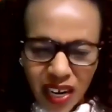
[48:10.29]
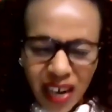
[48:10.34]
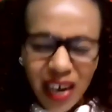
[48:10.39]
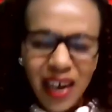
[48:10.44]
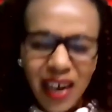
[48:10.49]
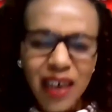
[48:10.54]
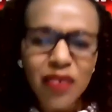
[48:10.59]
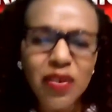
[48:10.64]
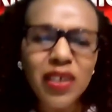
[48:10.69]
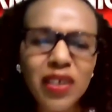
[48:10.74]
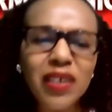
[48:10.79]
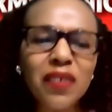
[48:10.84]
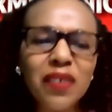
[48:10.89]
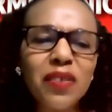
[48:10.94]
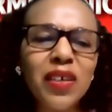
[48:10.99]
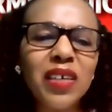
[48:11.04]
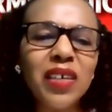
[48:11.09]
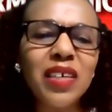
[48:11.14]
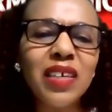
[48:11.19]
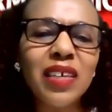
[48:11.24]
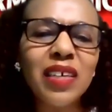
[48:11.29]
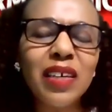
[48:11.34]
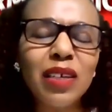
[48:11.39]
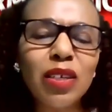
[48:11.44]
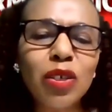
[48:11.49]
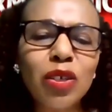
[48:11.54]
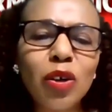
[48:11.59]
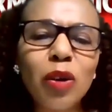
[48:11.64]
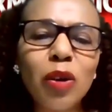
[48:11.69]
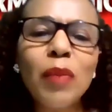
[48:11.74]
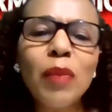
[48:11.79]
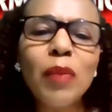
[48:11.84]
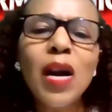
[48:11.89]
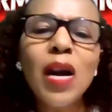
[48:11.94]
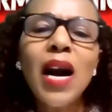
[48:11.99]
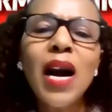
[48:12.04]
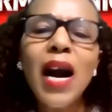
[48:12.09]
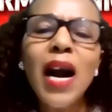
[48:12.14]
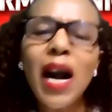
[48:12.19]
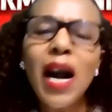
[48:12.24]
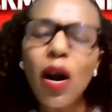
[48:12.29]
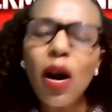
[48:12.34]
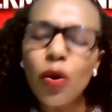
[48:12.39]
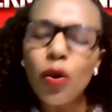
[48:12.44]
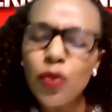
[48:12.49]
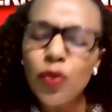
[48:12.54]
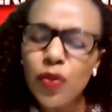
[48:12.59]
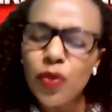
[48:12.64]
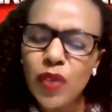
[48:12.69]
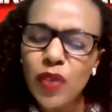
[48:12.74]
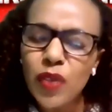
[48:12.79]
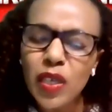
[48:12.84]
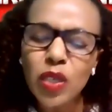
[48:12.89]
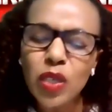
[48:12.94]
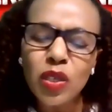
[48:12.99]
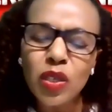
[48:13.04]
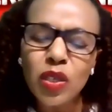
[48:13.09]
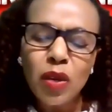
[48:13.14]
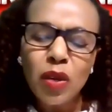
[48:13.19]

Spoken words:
are in the kingdom, how this,